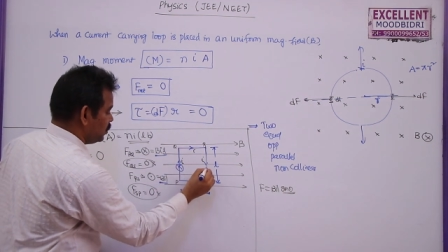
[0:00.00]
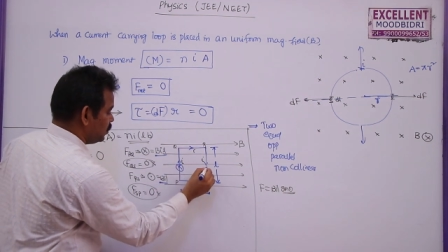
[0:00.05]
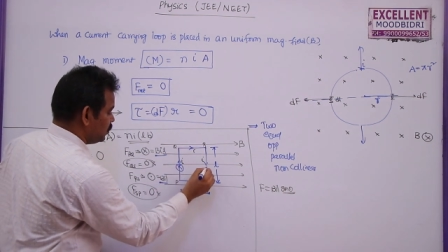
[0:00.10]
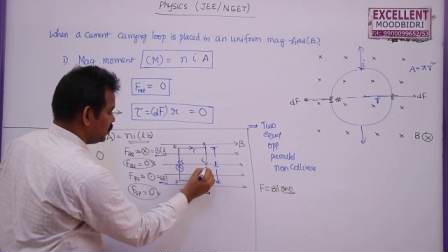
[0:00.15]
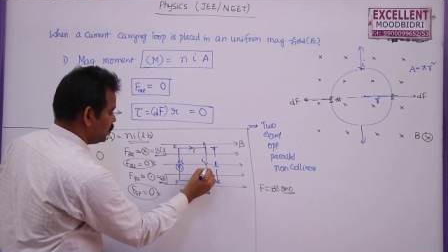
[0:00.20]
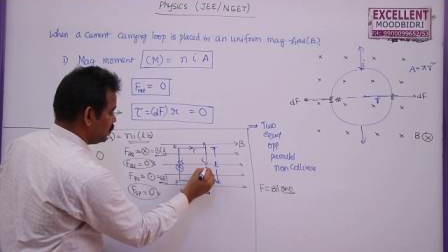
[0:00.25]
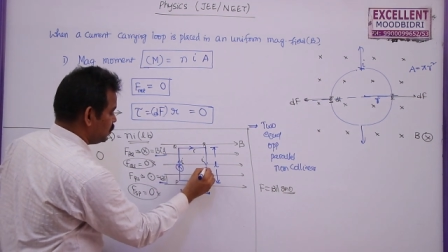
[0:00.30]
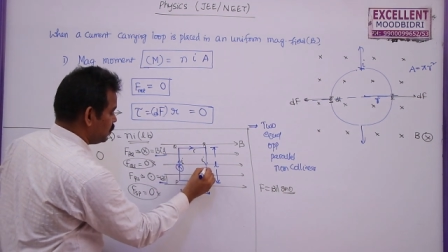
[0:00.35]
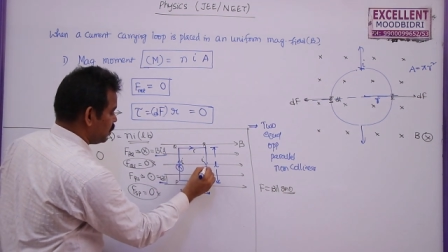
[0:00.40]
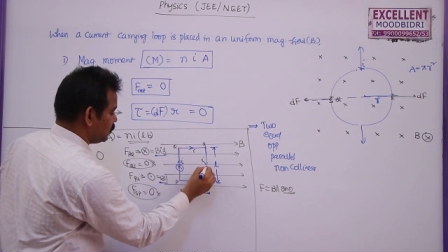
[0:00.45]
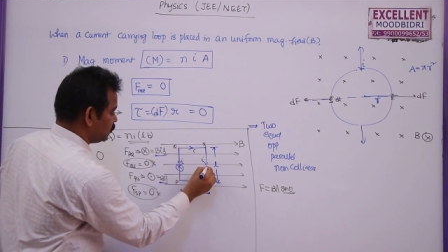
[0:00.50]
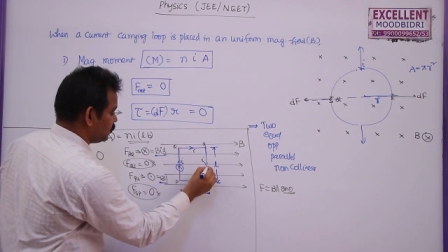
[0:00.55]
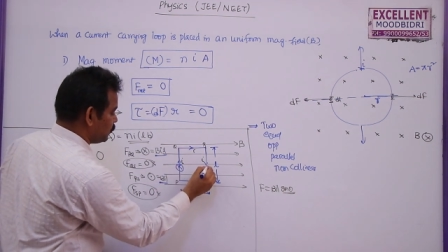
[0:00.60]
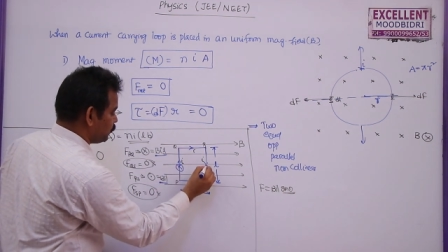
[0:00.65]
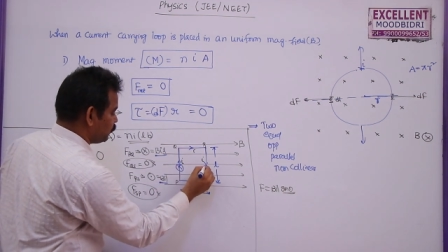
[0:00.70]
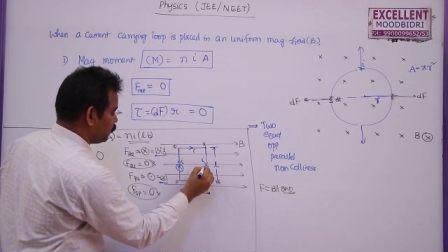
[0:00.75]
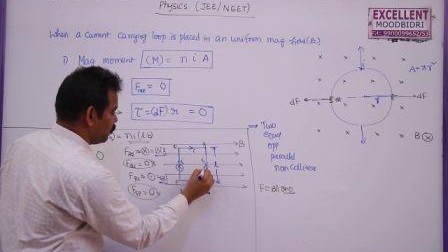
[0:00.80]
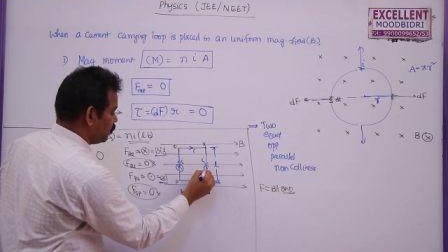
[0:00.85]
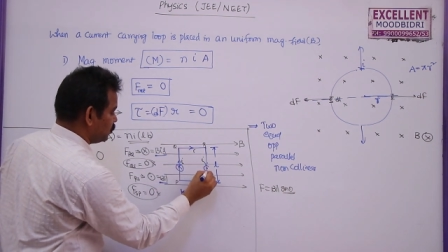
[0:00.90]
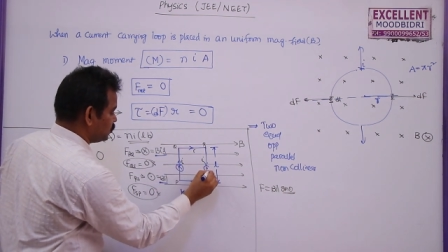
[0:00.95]
here the
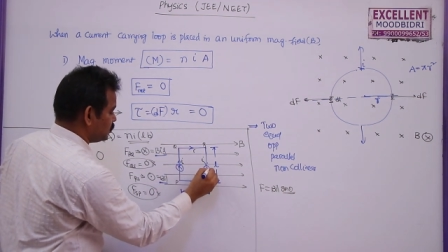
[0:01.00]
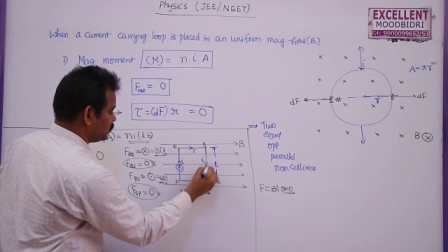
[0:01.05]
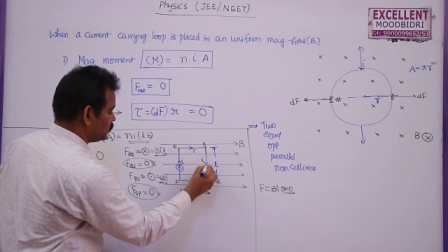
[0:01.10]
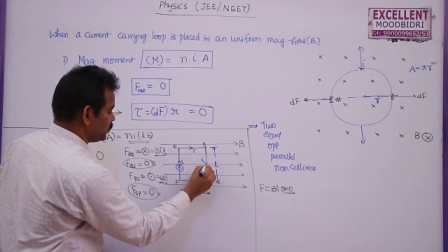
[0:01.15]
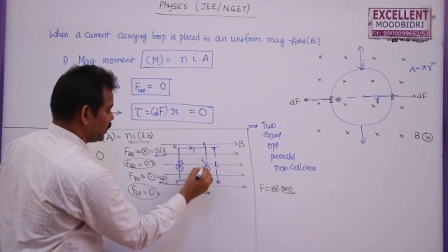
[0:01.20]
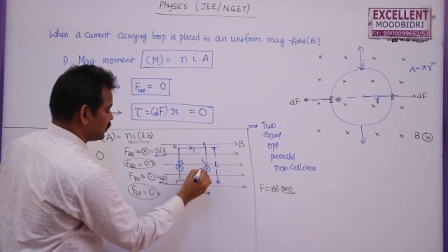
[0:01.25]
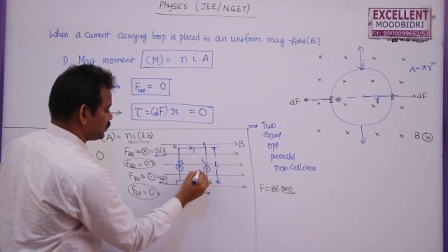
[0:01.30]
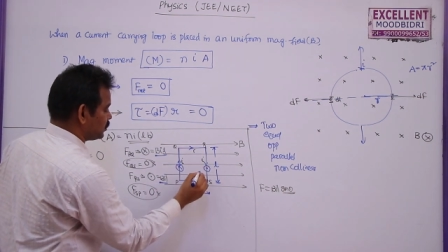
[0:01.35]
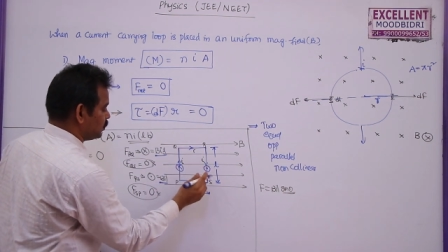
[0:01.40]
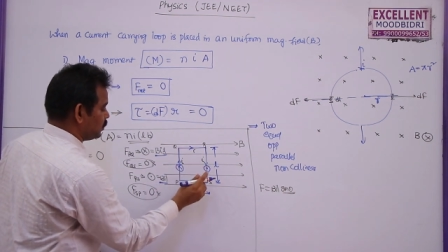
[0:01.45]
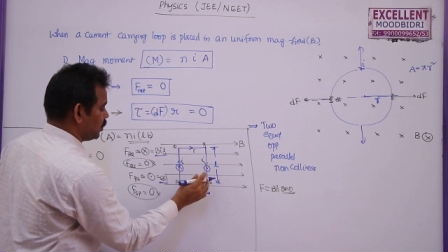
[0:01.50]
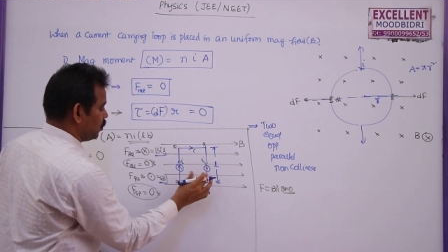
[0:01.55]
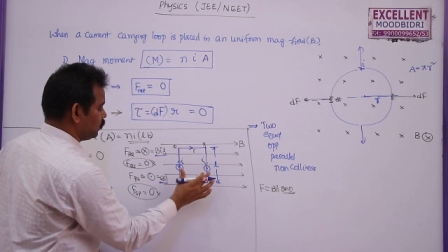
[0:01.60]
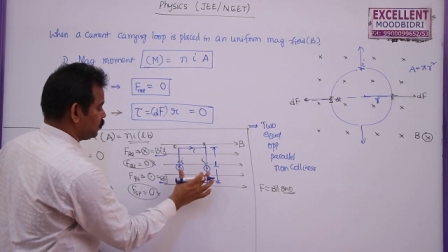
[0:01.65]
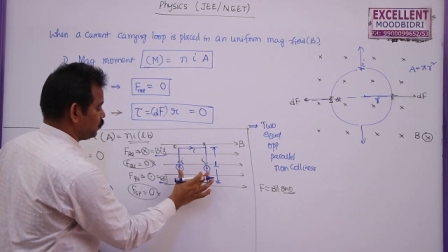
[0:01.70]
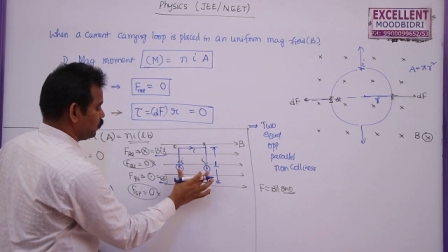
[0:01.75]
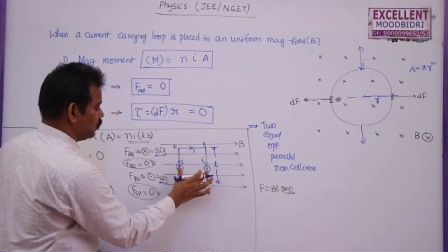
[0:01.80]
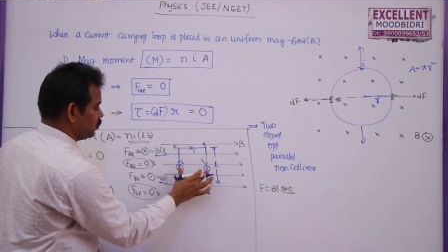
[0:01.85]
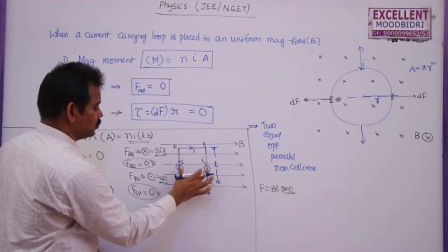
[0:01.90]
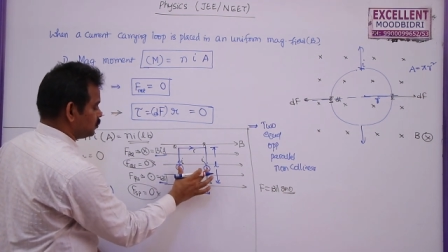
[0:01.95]
force is acting
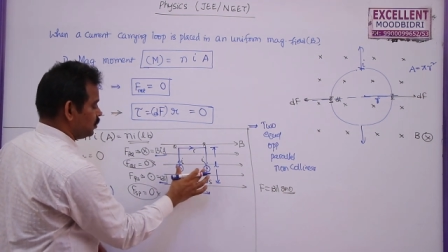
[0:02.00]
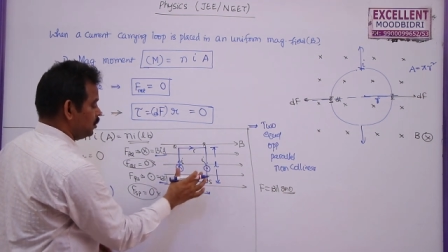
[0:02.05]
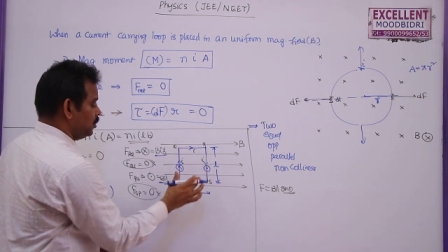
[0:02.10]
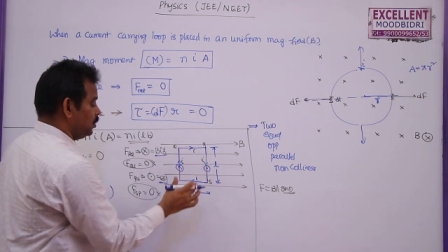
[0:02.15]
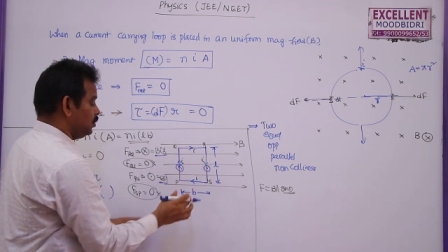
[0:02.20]
outwards.